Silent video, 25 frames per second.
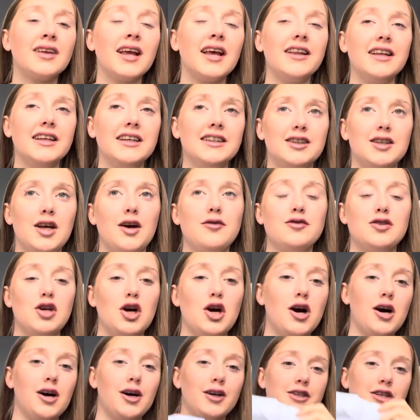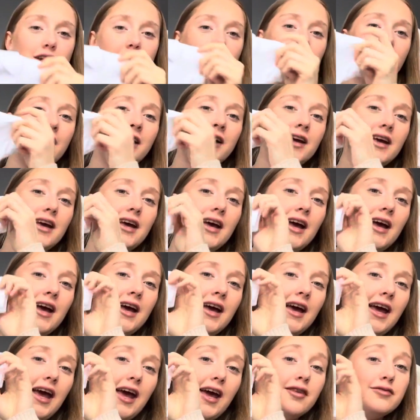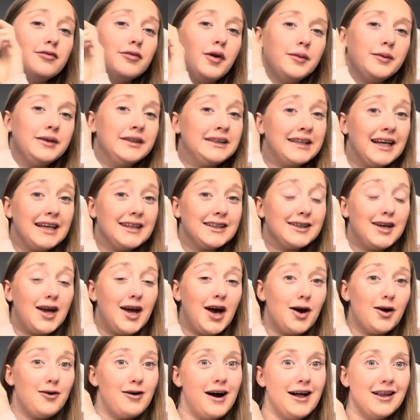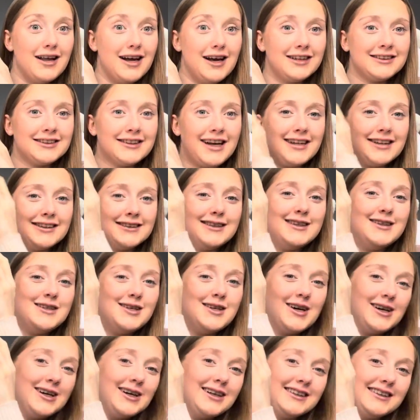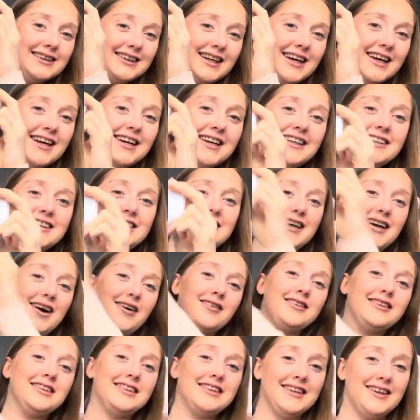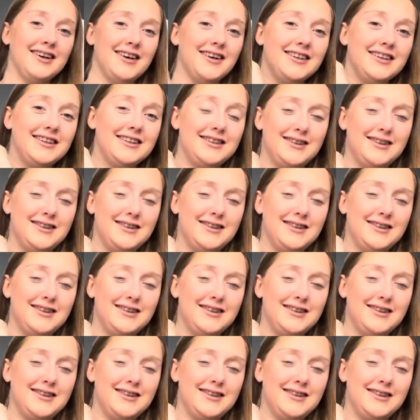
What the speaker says: This is off Georgie. If mummy says no, I'll ask Auntie Georgie. She obviously got this